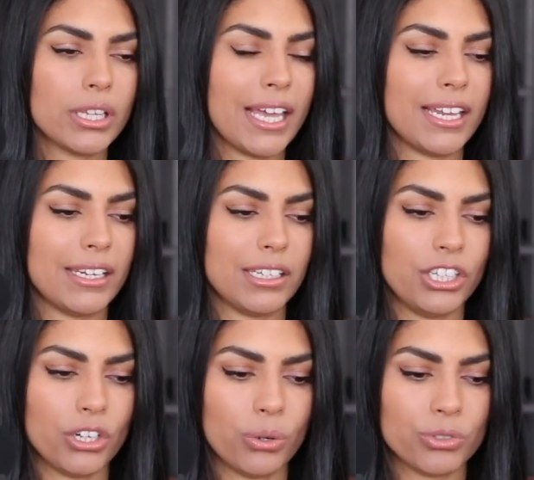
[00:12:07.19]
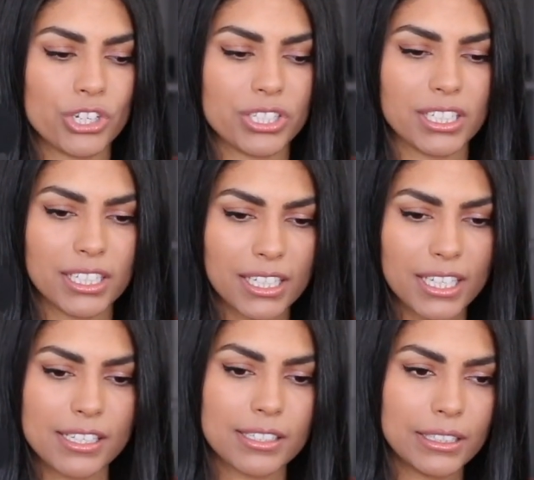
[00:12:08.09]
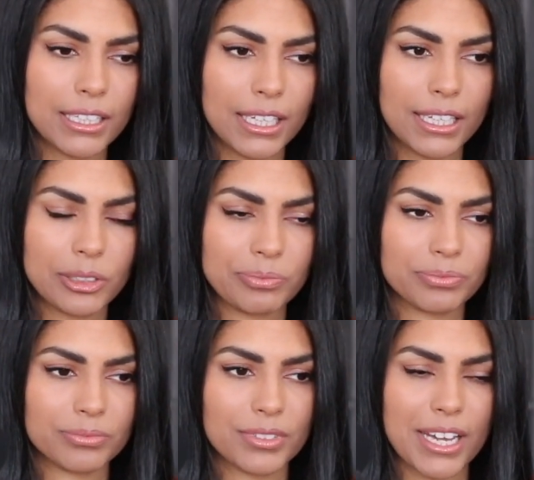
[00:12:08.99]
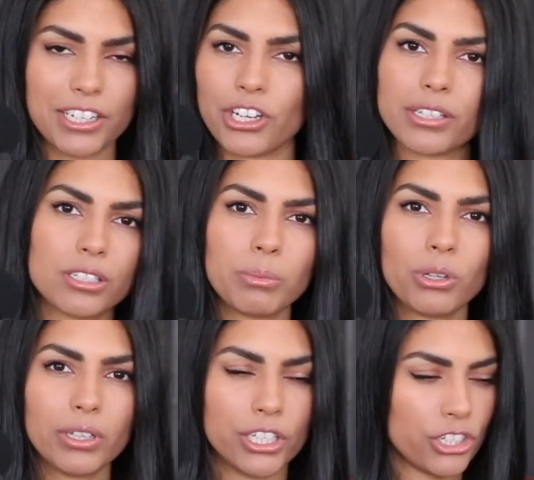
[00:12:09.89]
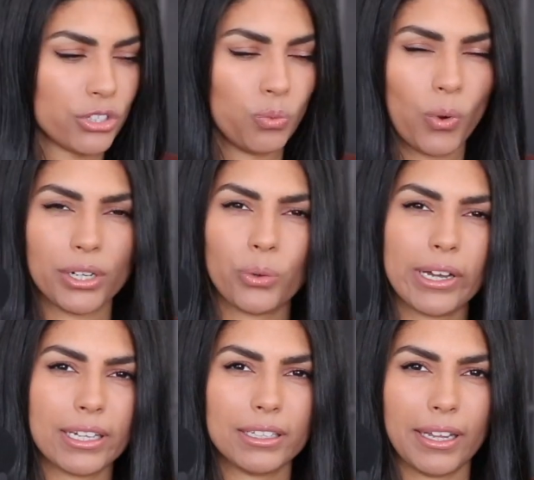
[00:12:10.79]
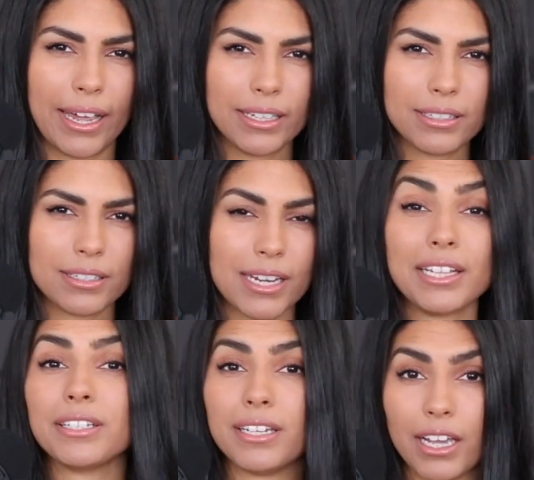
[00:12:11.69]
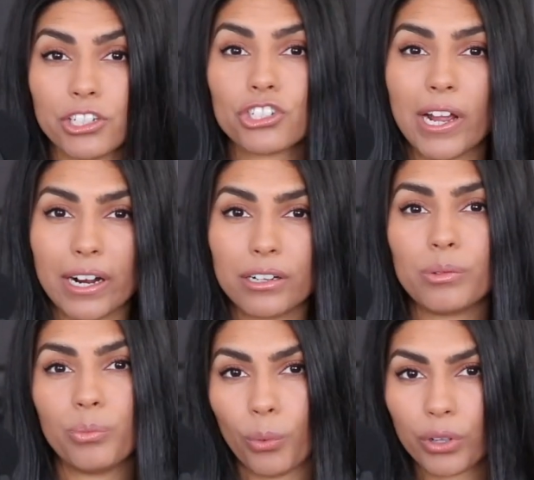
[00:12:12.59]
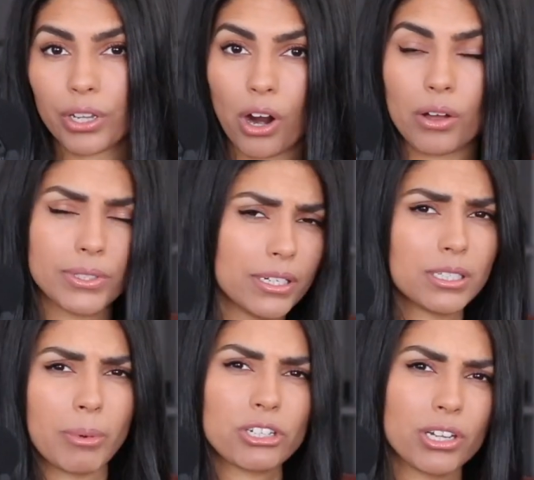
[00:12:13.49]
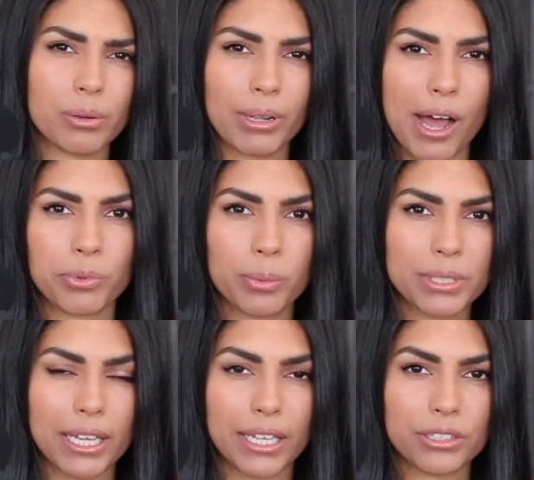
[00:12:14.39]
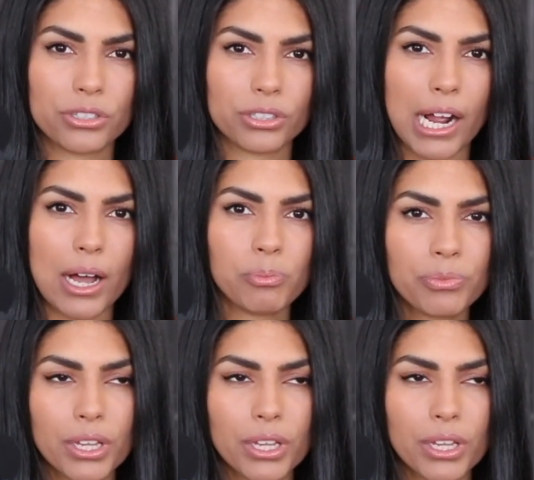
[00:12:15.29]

and, you know, just easily digestible in just one quick glance tends to get shared more than often, especially on platforms like Instagram.